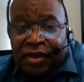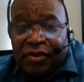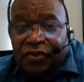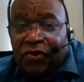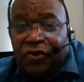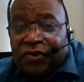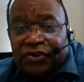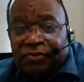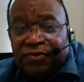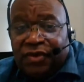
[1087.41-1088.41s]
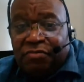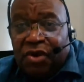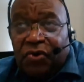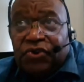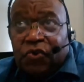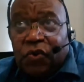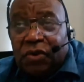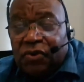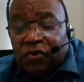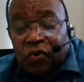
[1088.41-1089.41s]
You look at some of the most
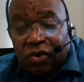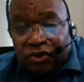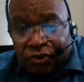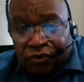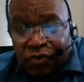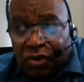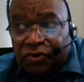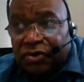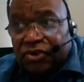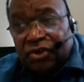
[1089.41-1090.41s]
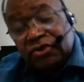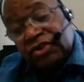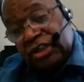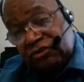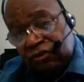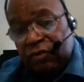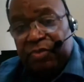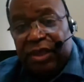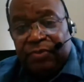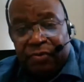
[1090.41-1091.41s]
quote unquote successful
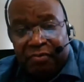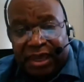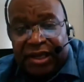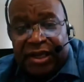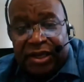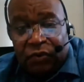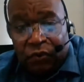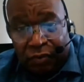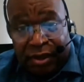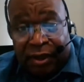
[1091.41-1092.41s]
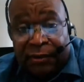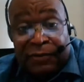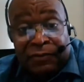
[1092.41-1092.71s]
people, men and women.